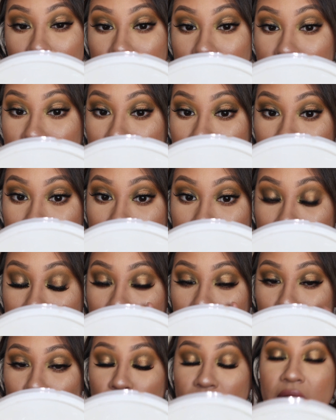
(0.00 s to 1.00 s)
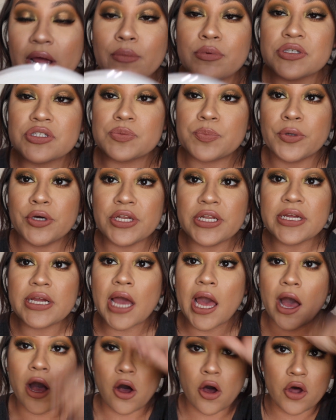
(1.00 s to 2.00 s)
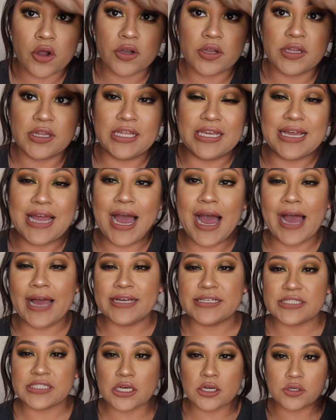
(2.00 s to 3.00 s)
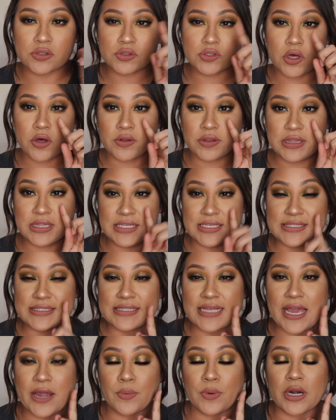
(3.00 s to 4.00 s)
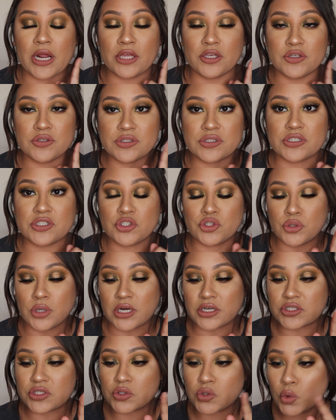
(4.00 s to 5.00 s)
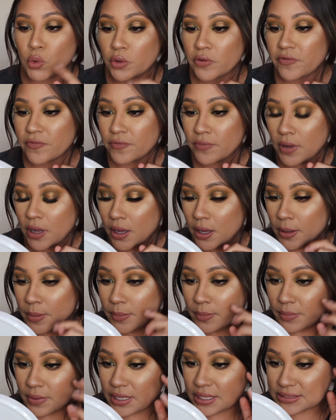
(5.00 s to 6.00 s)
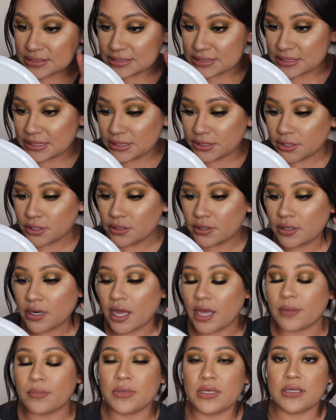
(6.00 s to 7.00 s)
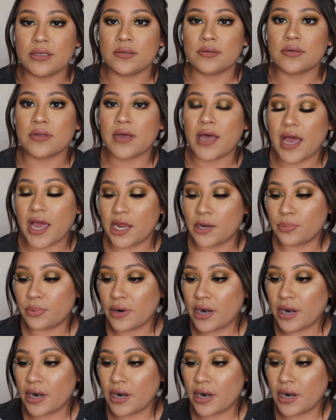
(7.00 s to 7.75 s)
when I was putting on the eyeshadows on this eye, when I used the drugstore concealer, eye